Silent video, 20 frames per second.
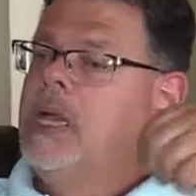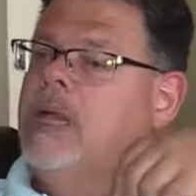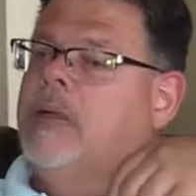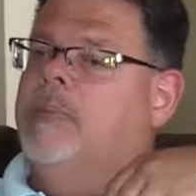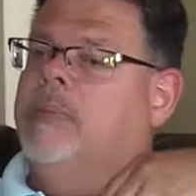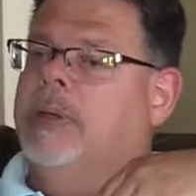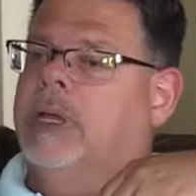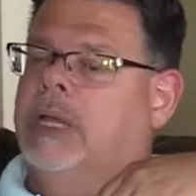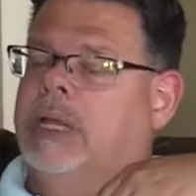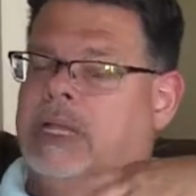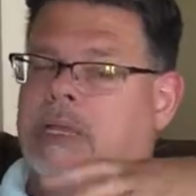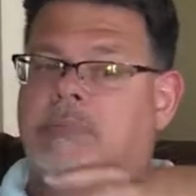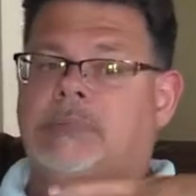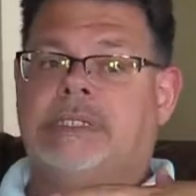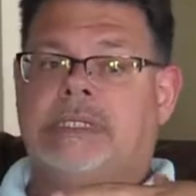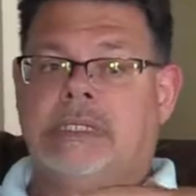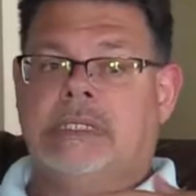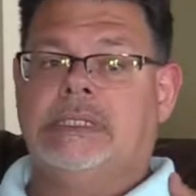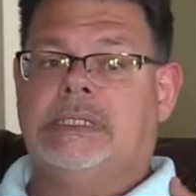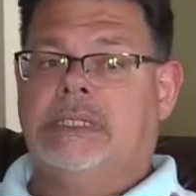But
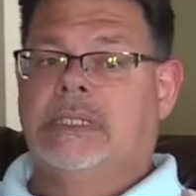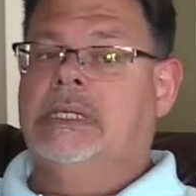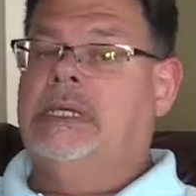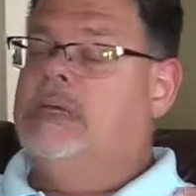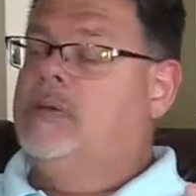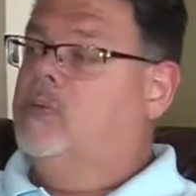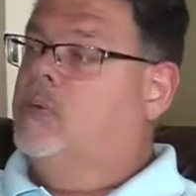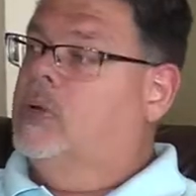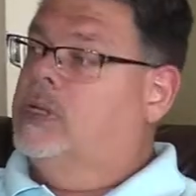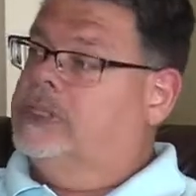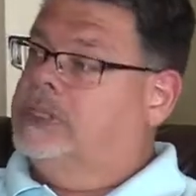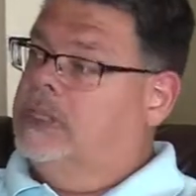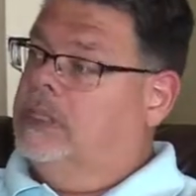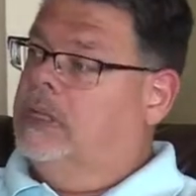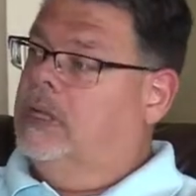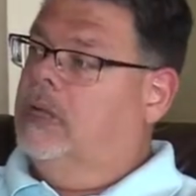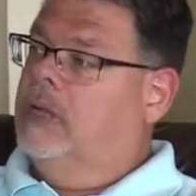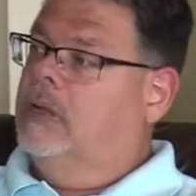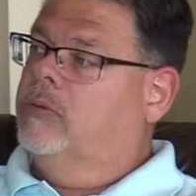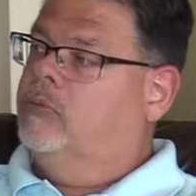MCC was
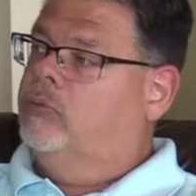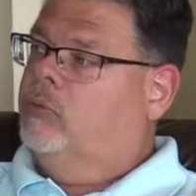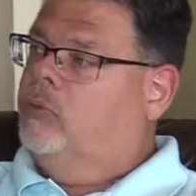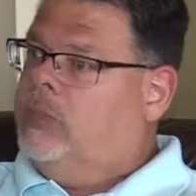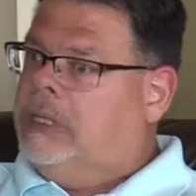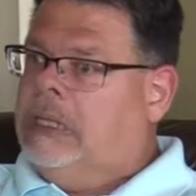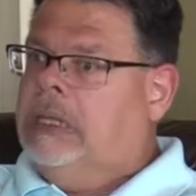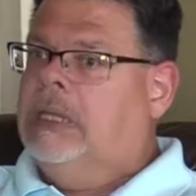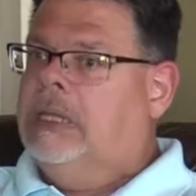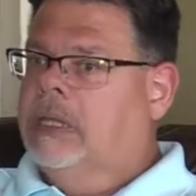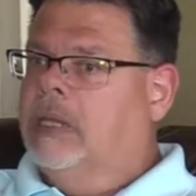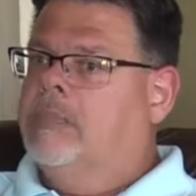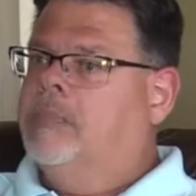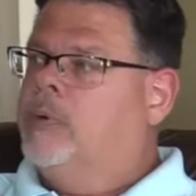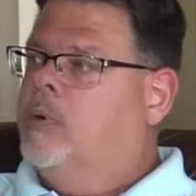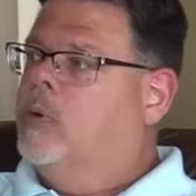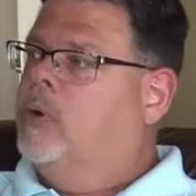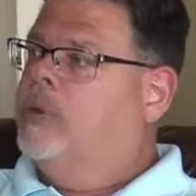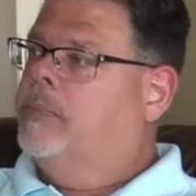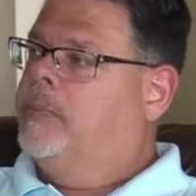a really
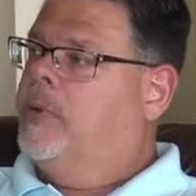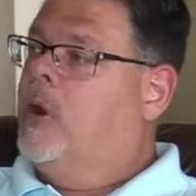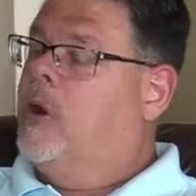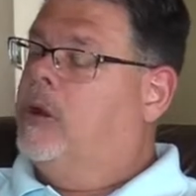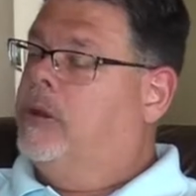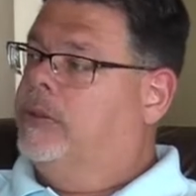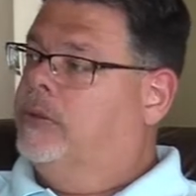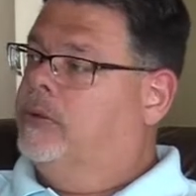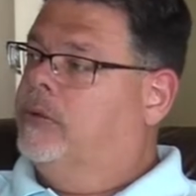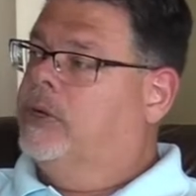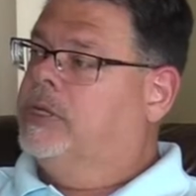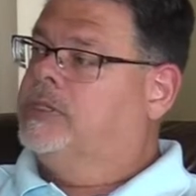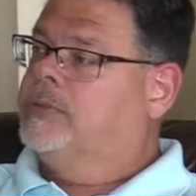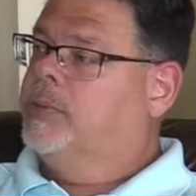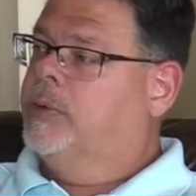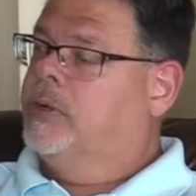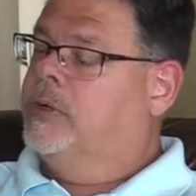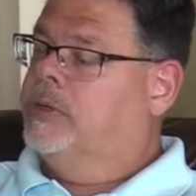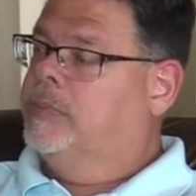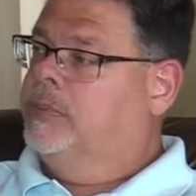important part of the
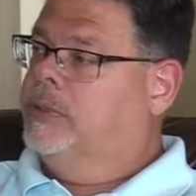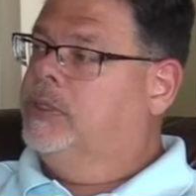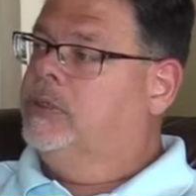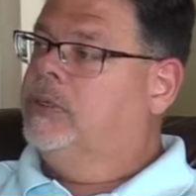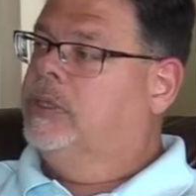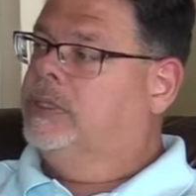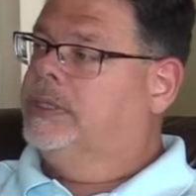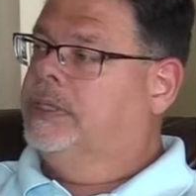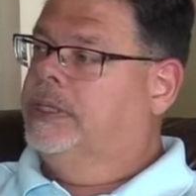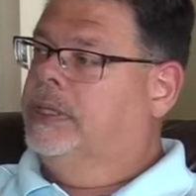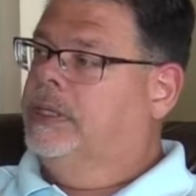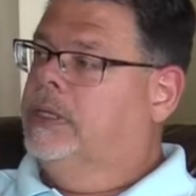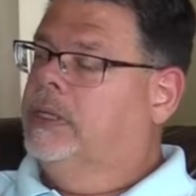Greensboro community,